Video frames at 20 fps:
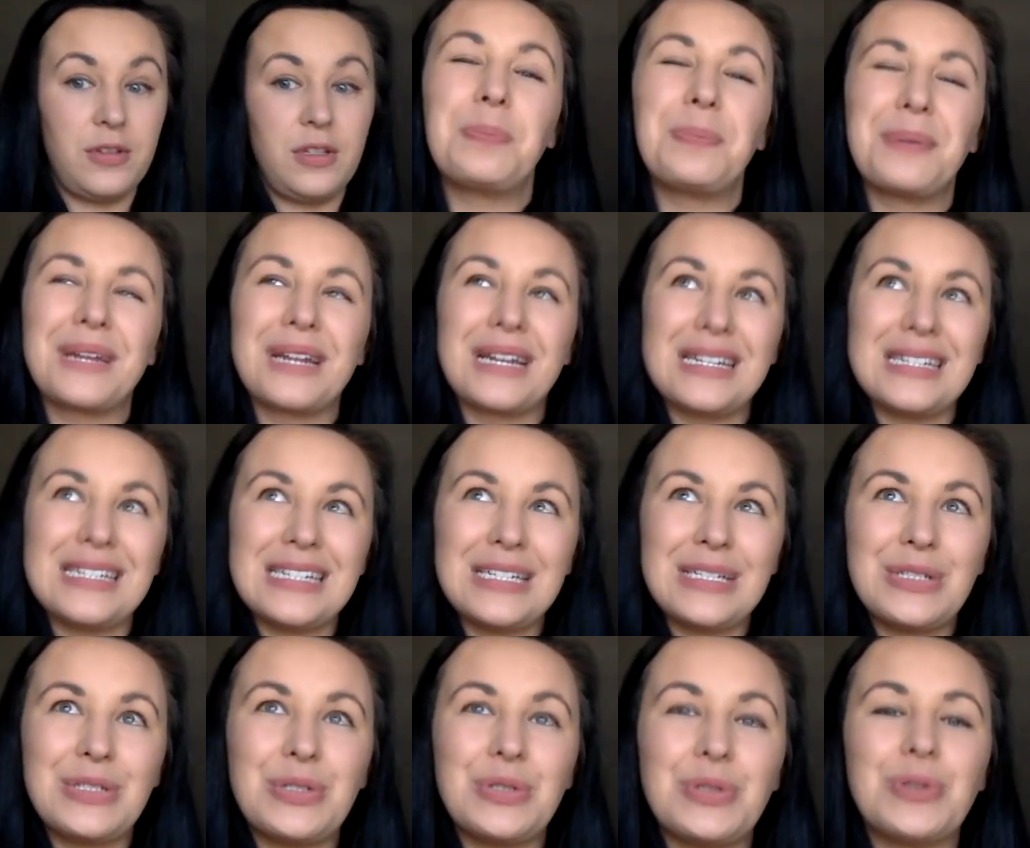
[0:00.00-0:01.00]
but I did
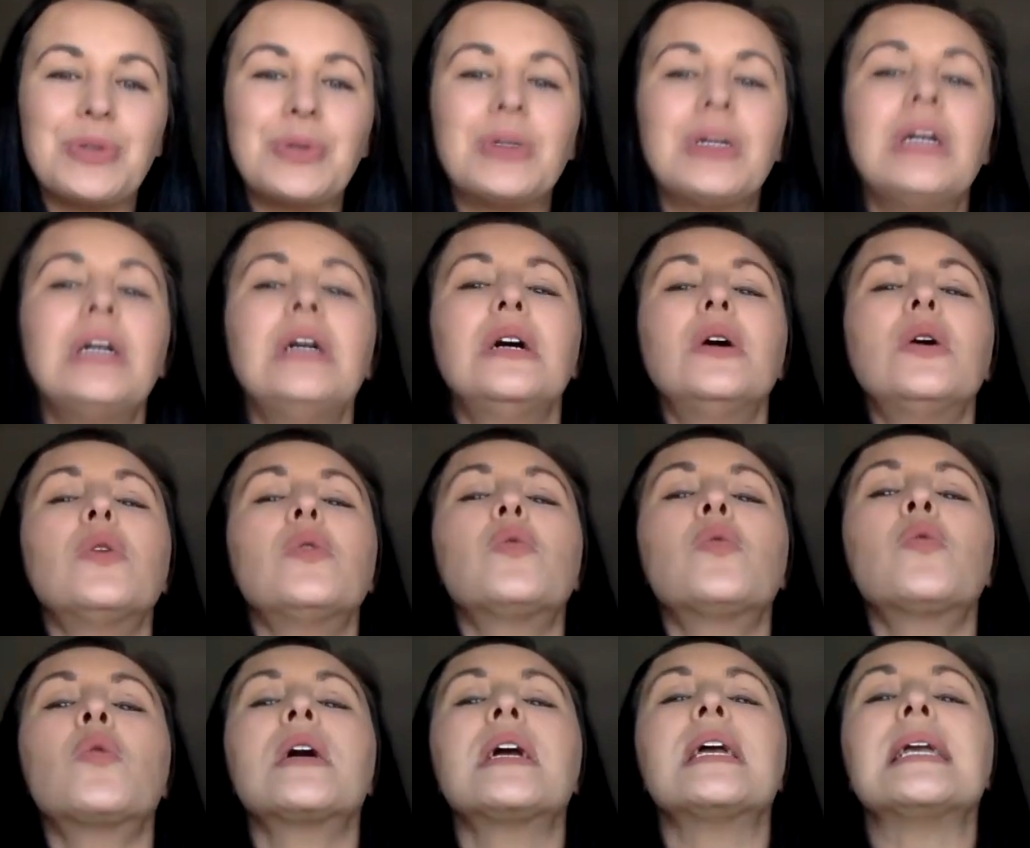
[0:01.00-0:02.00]
do
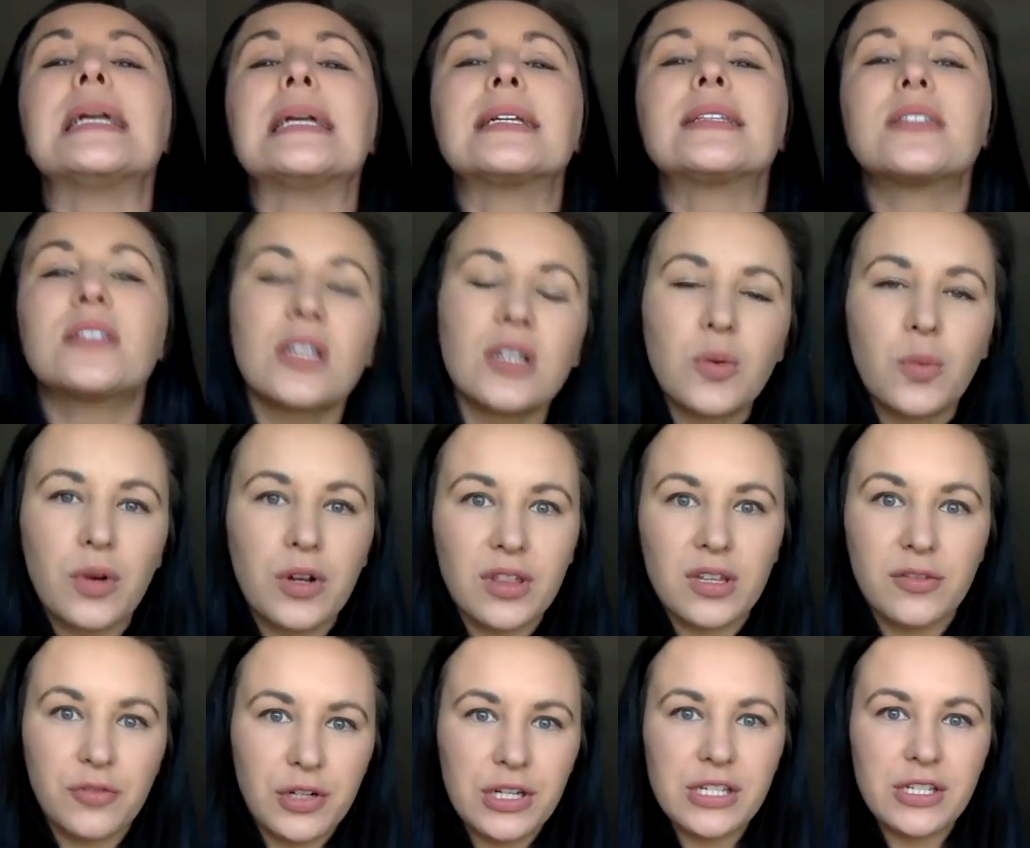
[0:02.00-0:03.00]
weeks worth
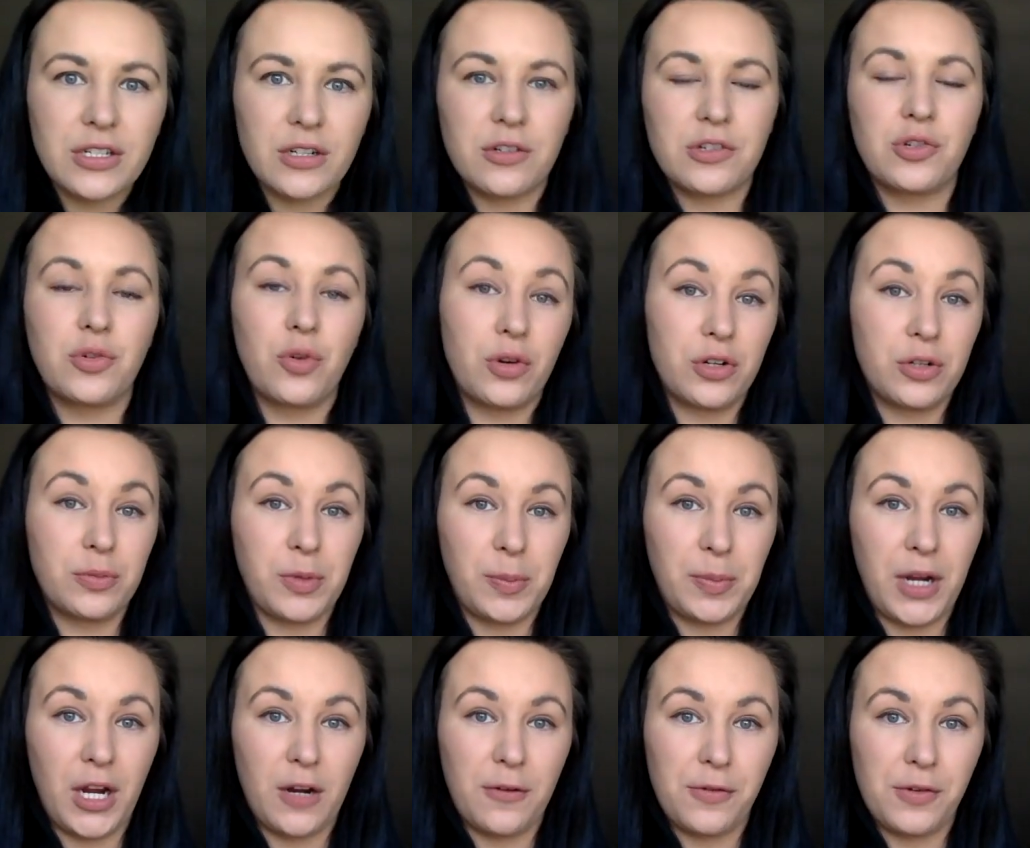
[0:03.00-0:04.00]
of research in order to
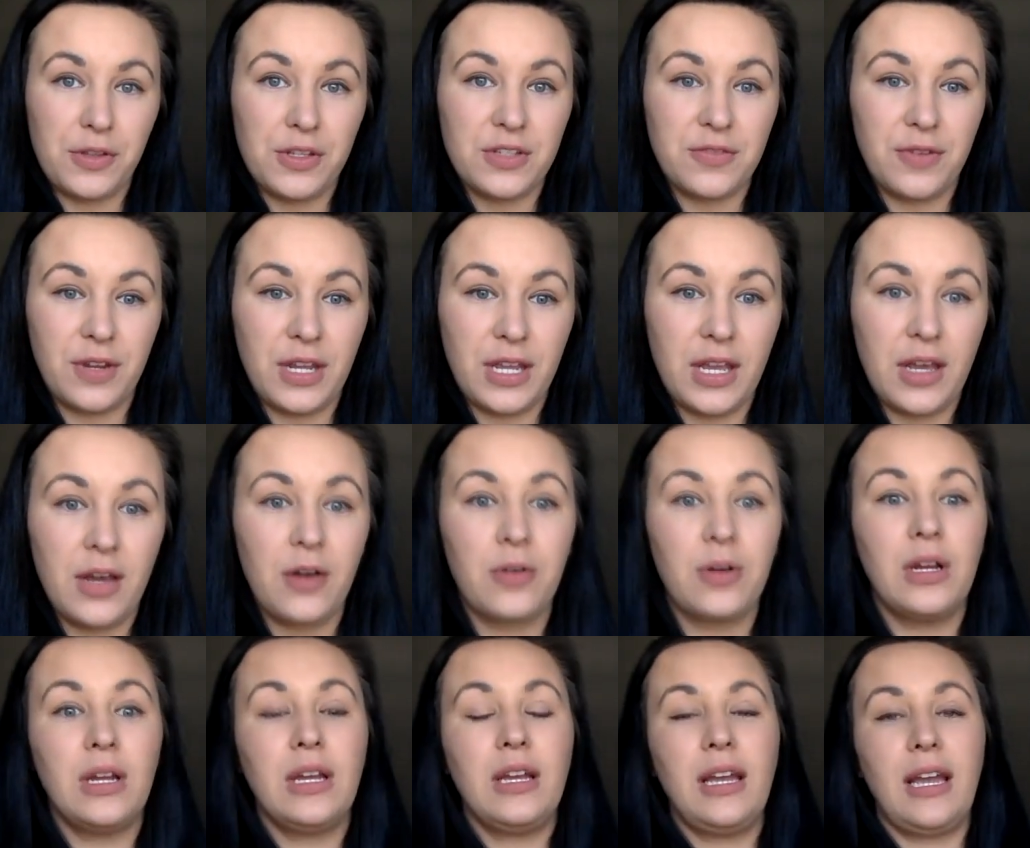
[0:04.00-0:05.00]
prepare for this video,
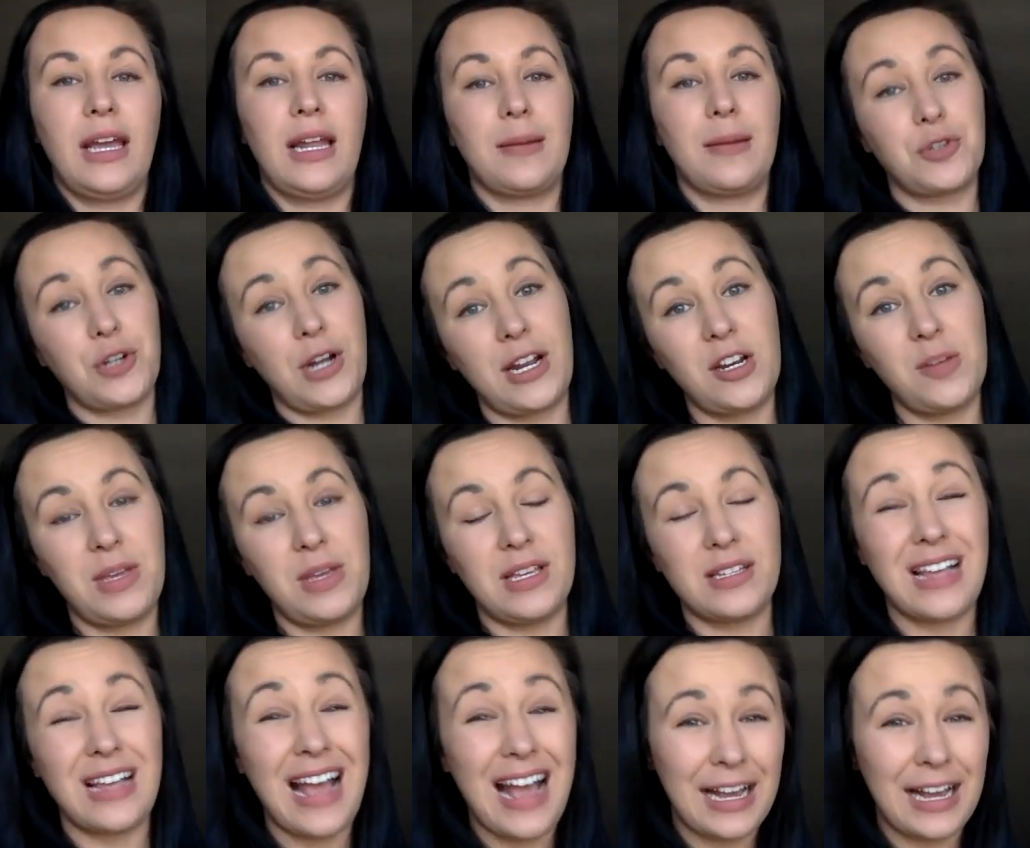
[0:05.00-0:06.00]
and I'm trying to be
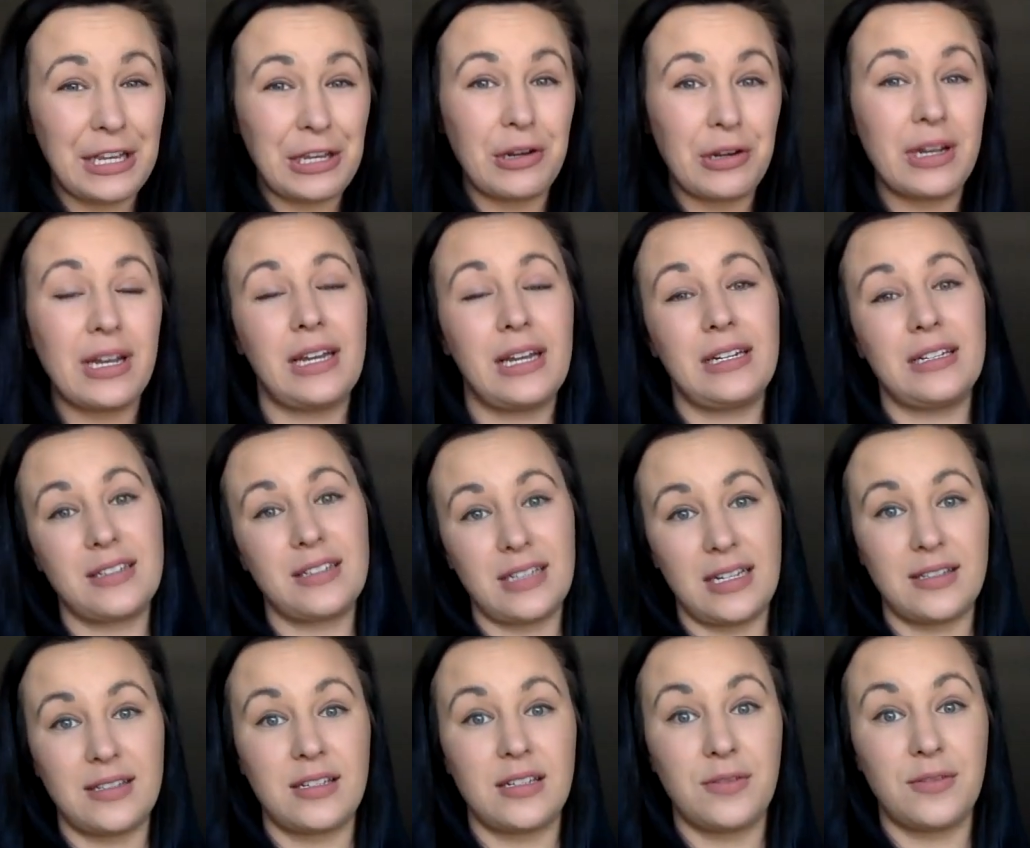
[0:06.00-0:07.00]
as accurate and as
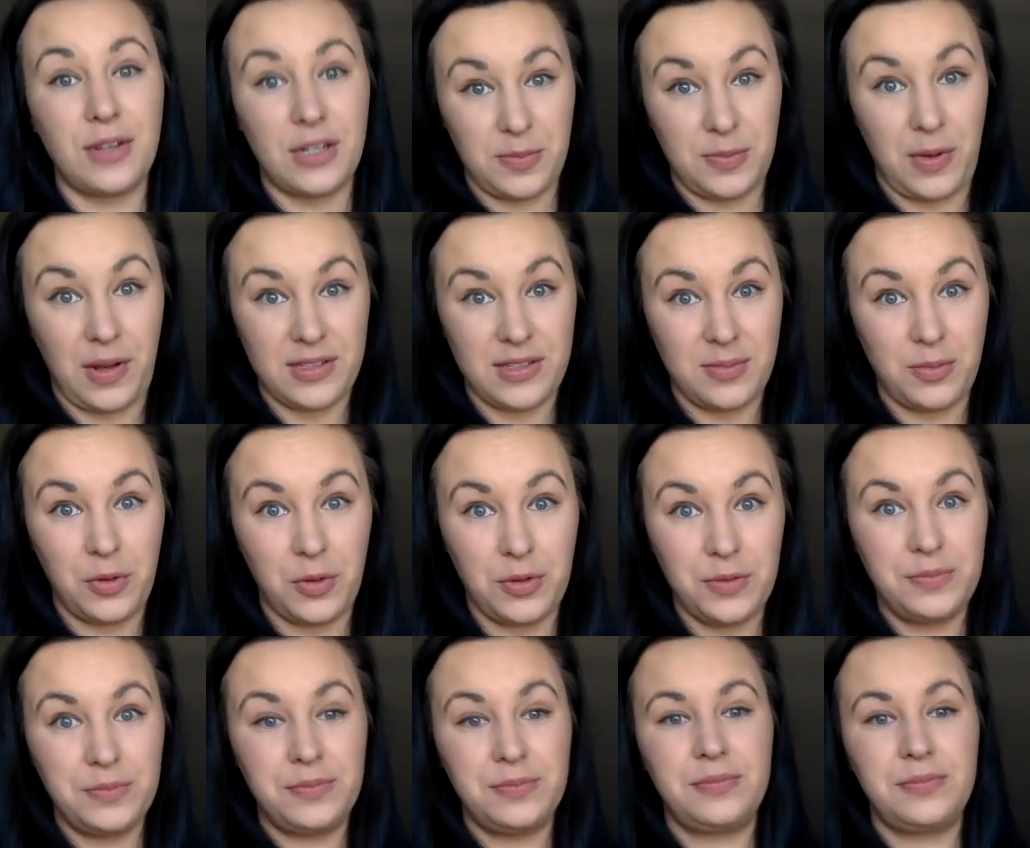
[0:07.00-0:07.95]
sensitive as possible.